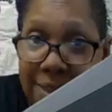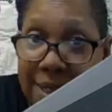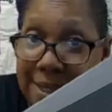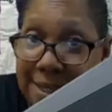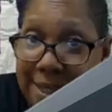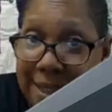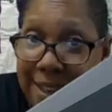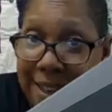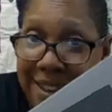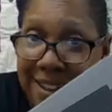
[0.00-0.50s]

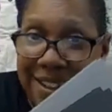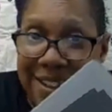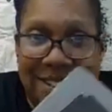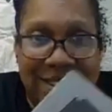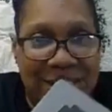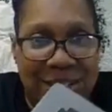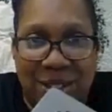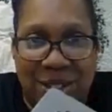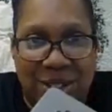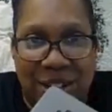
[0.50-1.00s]
That's it.
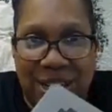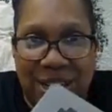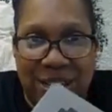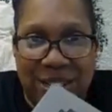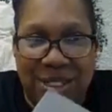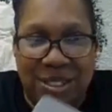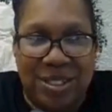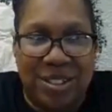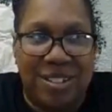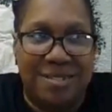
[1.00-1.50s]
Don't try to
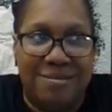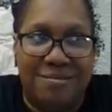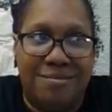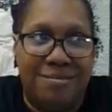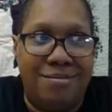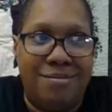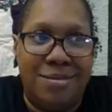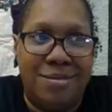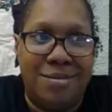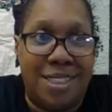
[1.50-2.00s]
do
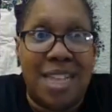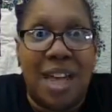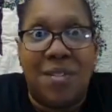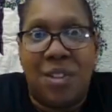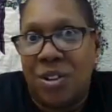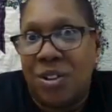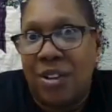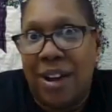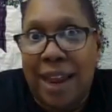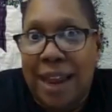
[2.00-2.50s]
7
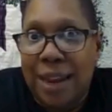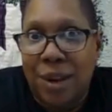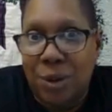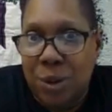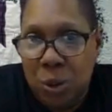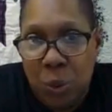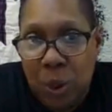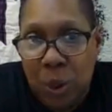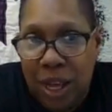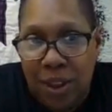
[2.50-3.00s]
or 8 or
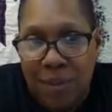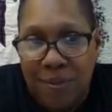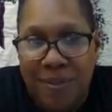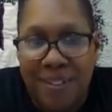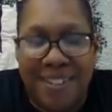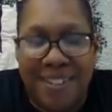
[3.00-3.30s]
12.